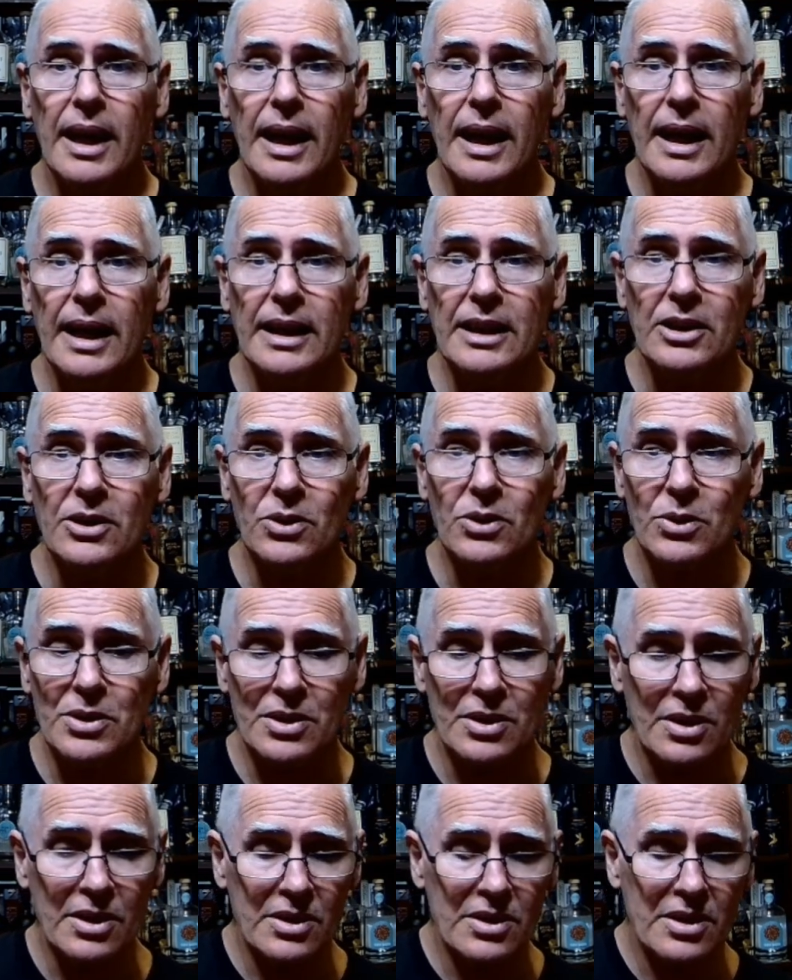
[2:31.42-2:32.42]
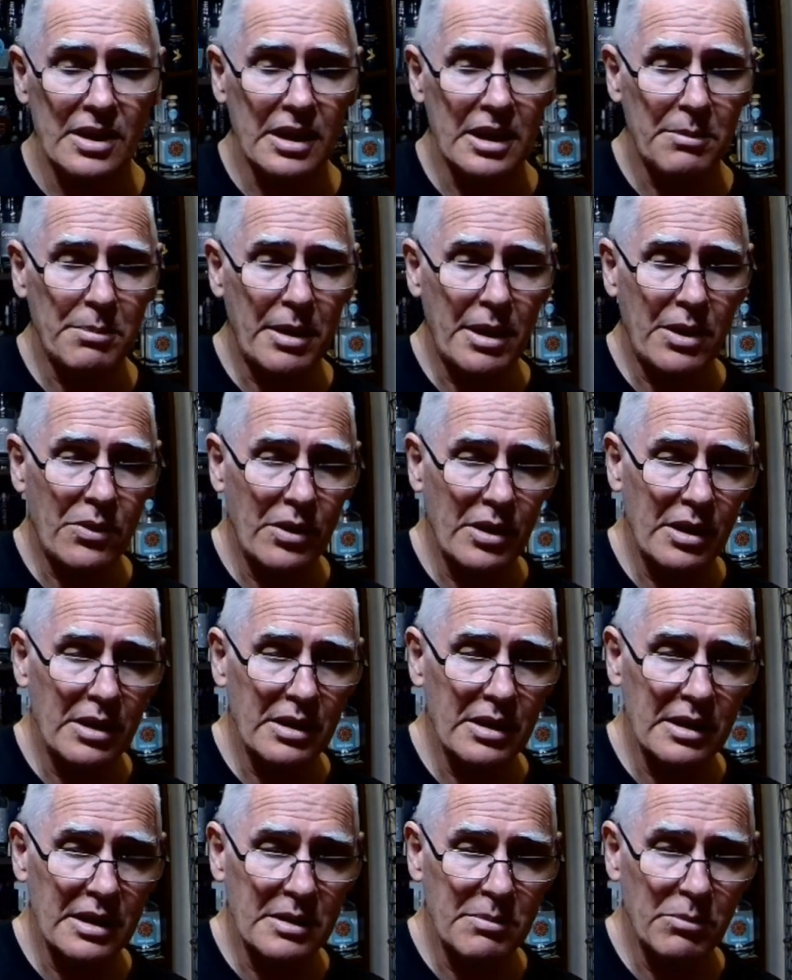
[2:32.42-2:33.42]
Any noises in the background,
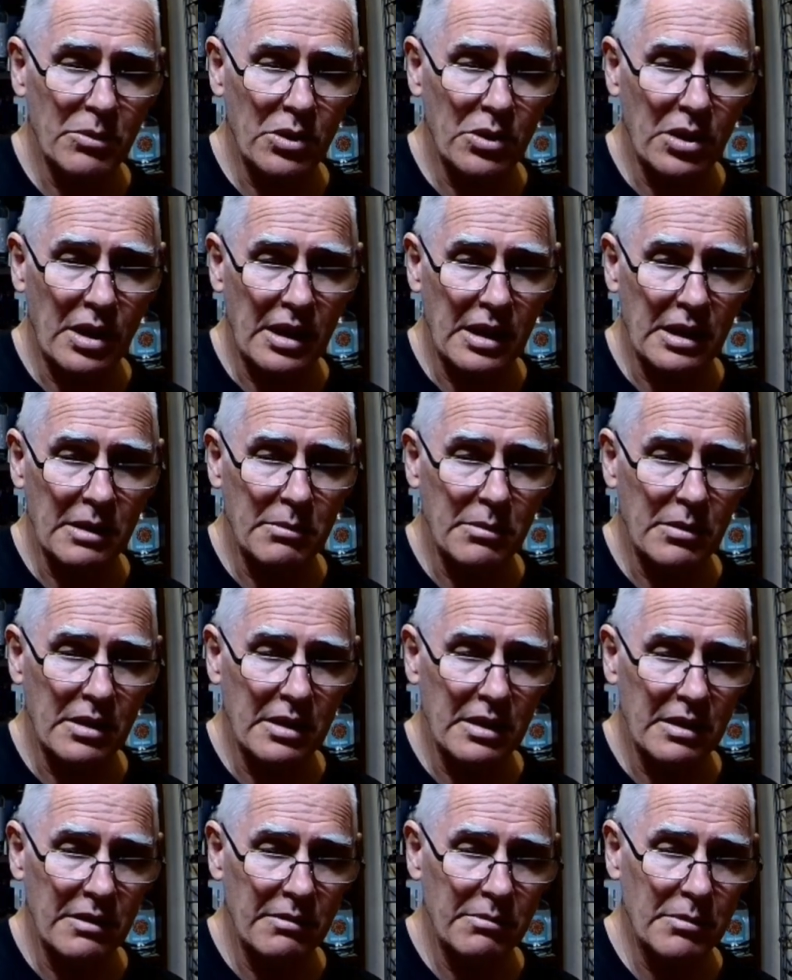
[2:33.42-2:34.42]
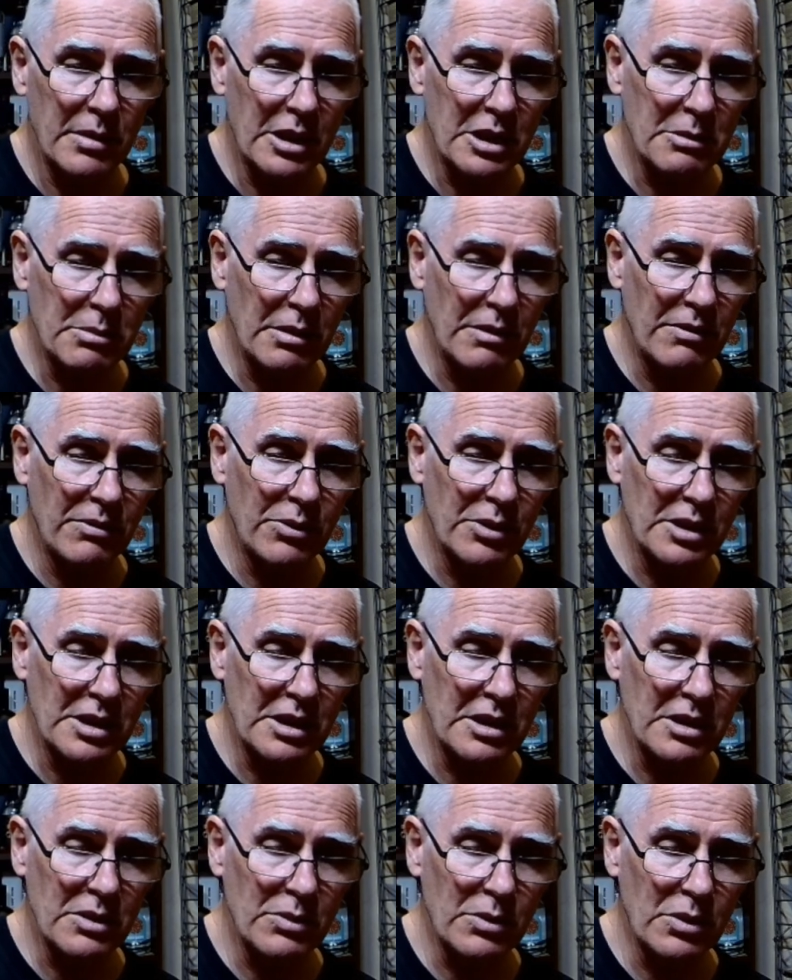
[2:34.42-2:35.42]
it's more likely my about to be
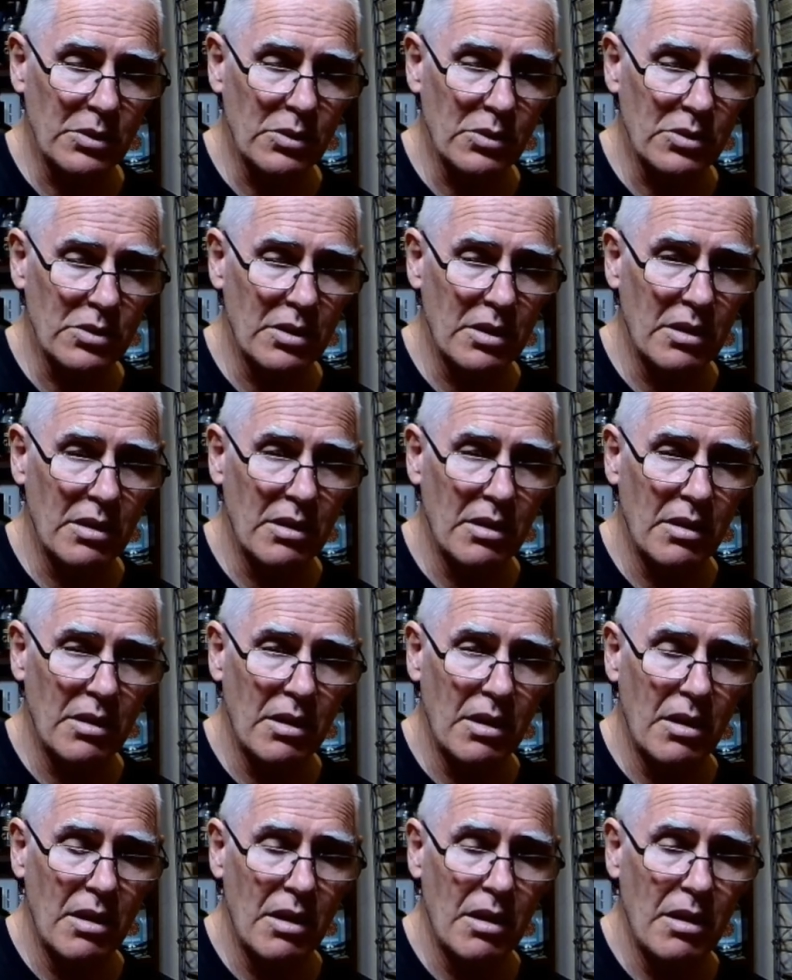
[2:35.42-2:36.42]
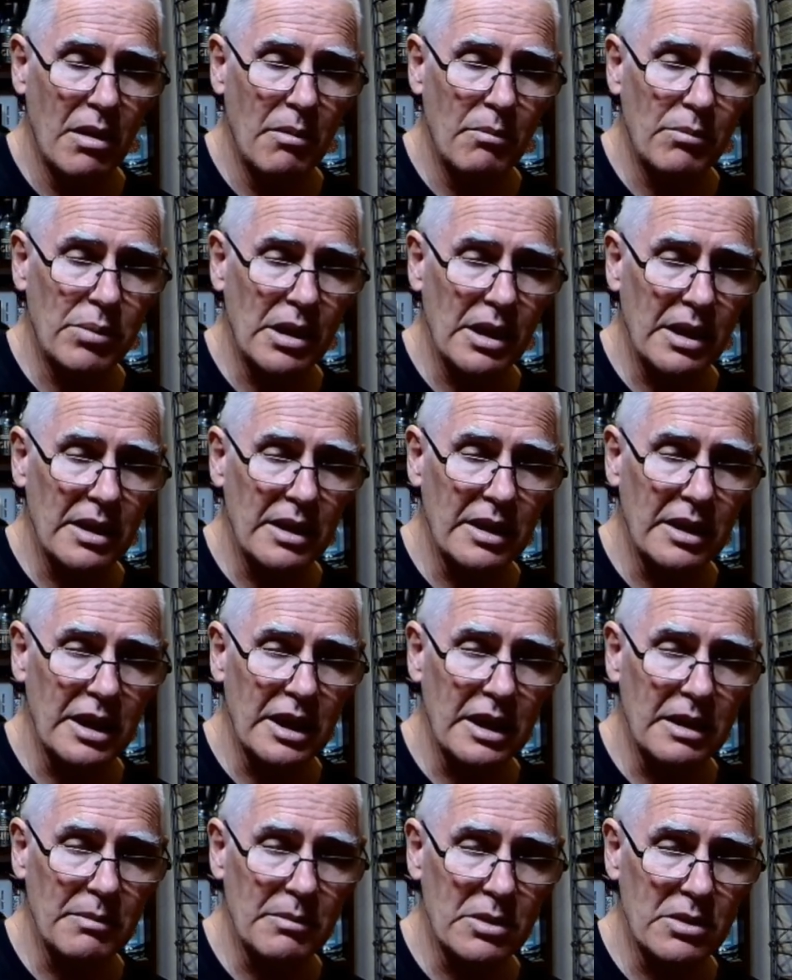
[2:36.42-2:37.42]
14-year-old playing
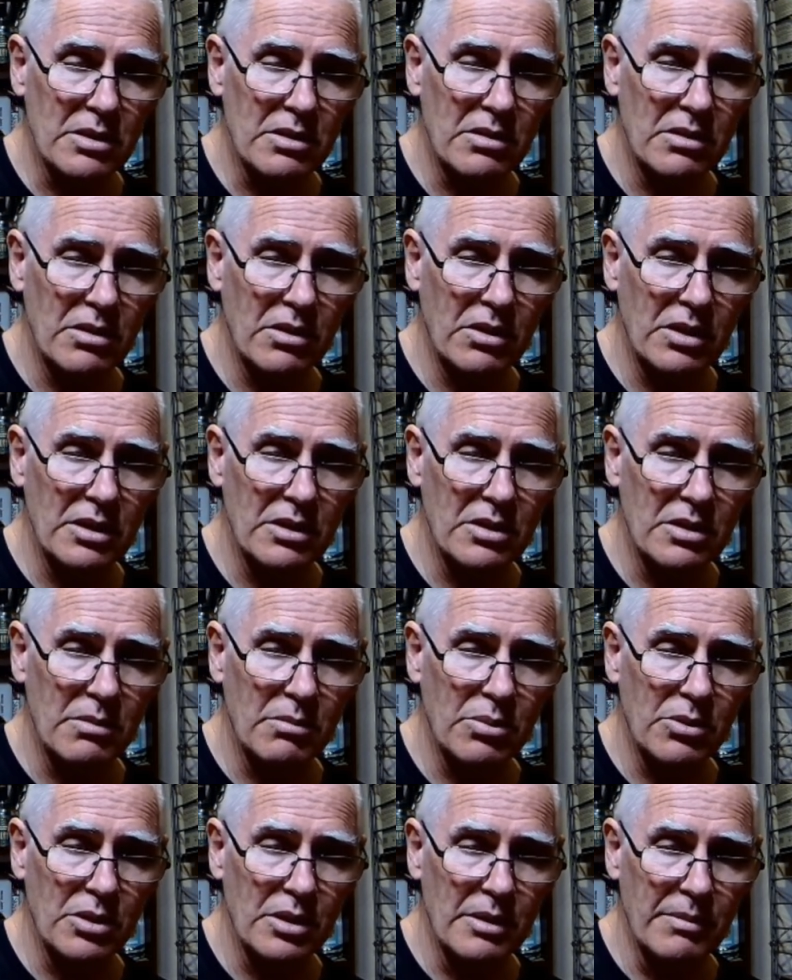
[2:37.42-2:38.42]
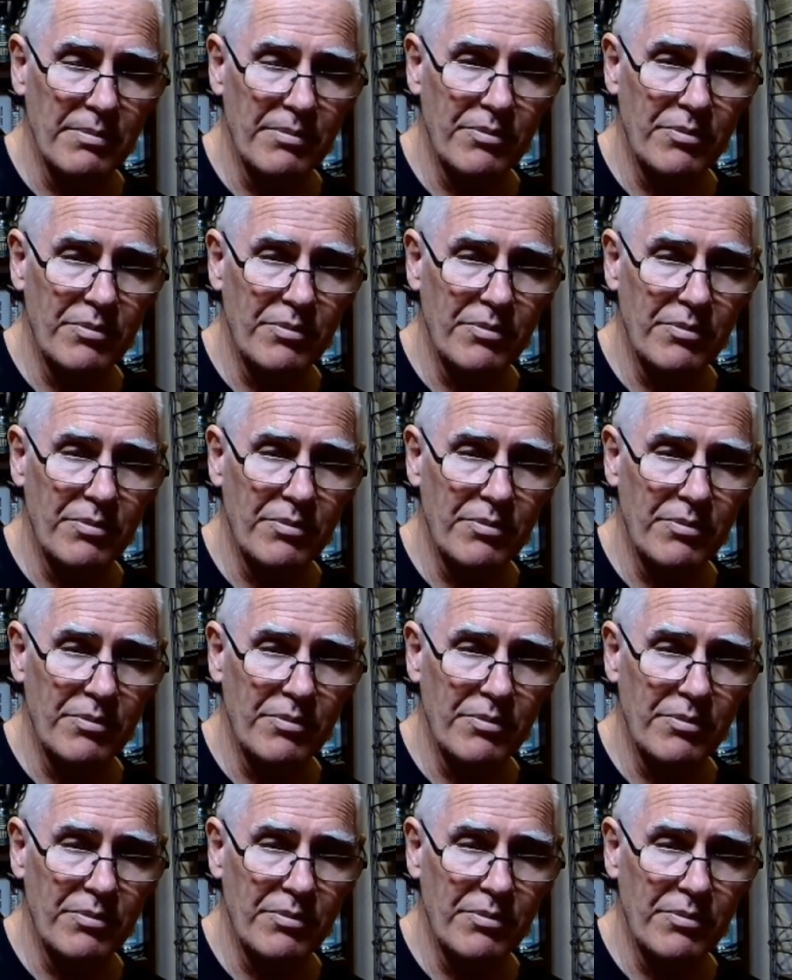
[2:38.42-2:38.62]
games on his computer.